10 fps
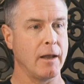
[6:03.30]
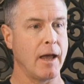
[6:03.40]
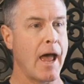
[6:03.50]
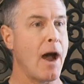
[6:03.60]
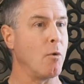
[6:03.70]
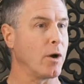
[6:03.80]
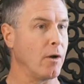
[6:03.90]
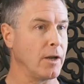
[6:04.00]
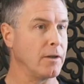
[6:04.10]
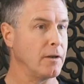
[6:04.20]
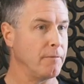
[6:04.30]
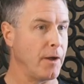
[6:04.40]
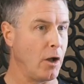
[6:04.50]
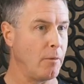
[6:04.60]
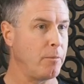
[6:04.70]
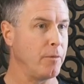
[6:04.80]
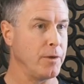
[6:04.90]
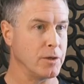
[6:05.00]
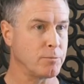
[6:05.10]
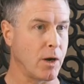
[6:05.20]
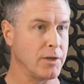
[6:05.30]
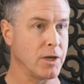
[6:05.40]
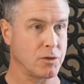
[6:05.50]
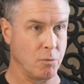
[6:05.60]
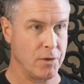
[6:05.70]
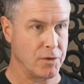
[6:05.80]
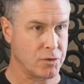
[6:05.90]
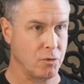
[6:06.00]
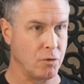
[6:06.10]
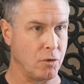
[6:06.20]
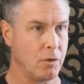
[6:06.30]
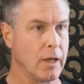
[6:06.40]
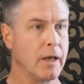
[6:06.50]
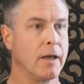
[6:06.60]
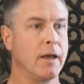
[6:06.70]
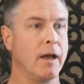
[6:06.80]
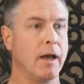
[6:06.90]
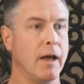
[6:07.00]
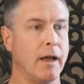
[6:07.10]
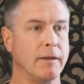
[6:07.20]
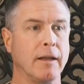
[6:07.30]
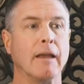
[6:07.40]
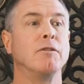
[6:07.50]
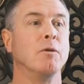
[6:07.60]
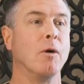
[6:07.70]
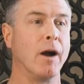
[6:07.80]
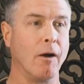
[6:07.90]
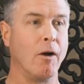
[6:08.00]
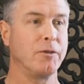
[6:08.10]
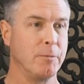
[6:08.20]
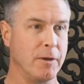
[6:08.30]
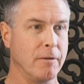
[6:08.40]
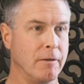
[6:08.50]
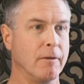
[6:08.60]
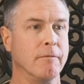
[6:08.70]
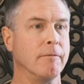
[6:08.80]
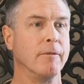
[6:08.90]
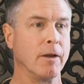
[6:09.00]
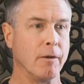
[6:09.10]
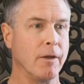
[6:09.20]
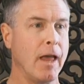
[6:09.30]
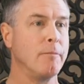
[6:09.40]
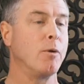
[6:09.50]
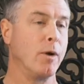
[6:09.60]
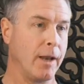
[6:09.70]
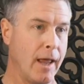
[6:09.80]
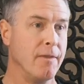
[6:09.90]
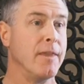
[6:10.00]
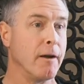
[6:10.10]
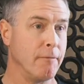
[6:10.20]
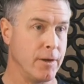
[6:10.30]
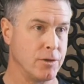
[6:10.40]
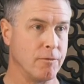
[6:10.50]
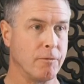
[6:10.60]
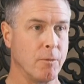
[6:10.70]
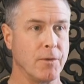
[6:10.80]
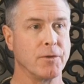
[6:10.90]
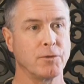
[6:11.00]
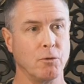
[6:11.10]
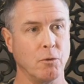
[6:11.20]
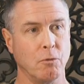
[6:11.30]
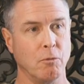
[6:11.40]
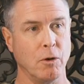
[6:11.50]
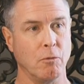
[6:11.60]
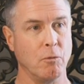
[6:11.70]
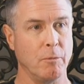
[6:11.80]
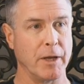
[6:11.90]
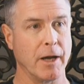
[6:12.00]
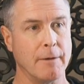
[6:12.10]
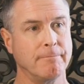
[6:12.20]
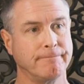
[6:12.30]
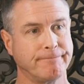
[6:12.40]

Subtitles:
how we're going to develop these projects with the school to get to our ultimate end point and their vision for what the school will become.